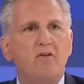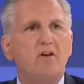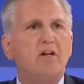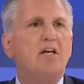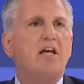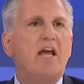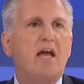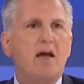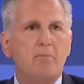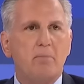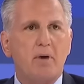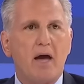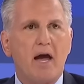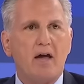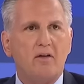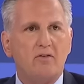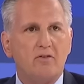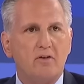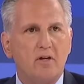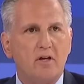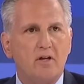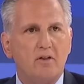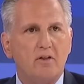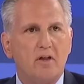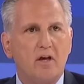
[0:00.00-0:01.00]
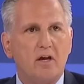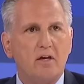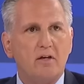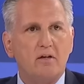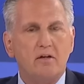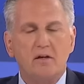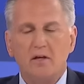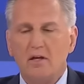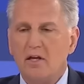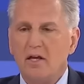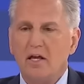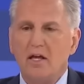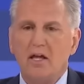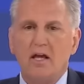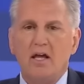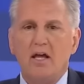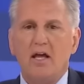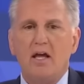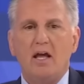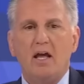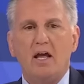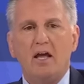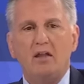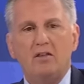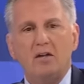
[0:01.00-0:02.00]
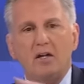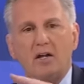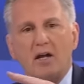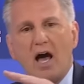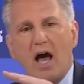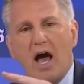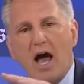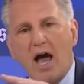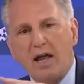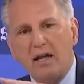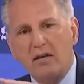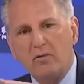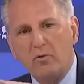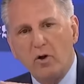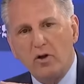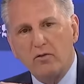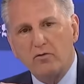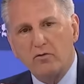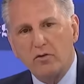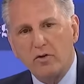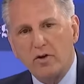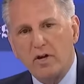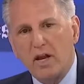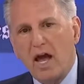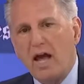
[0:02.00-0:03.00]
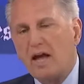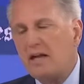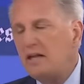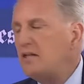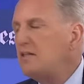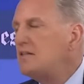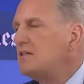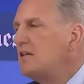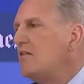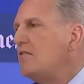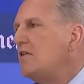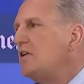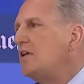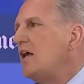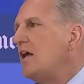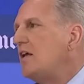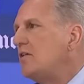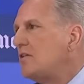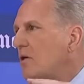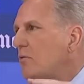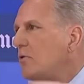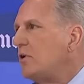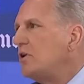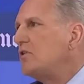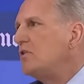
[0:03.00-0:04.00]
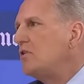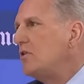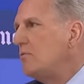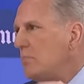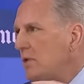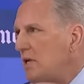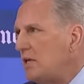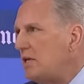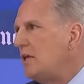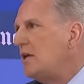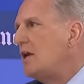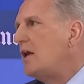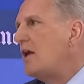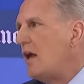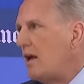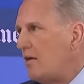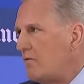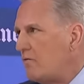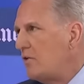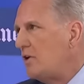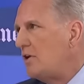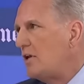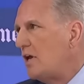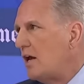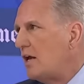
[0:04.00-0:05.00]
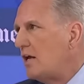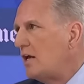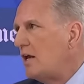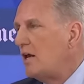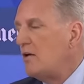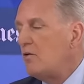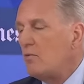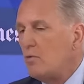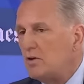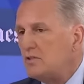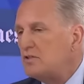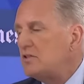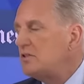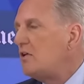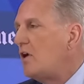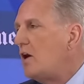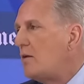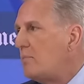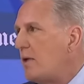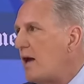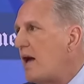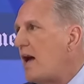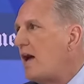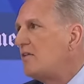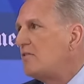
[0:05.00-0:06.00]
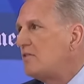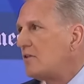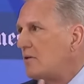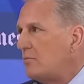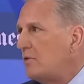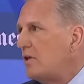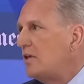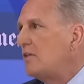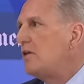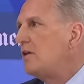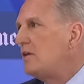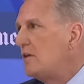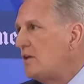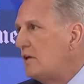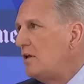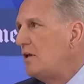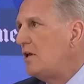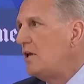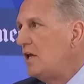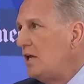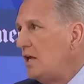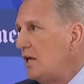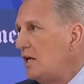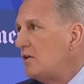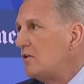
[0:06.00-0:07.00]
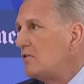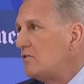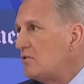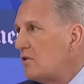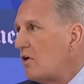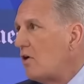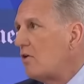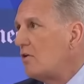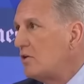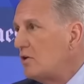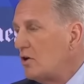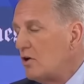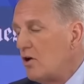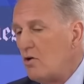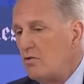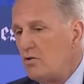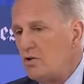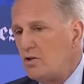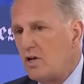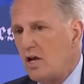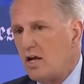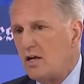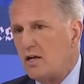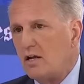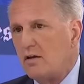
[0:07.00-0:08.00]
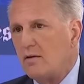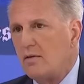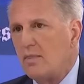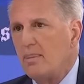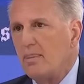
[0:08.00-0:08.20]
He can't pass anything. And then I went for 97 days, I went to the media every day. And it wasn't until I passed something that he could start negotiating.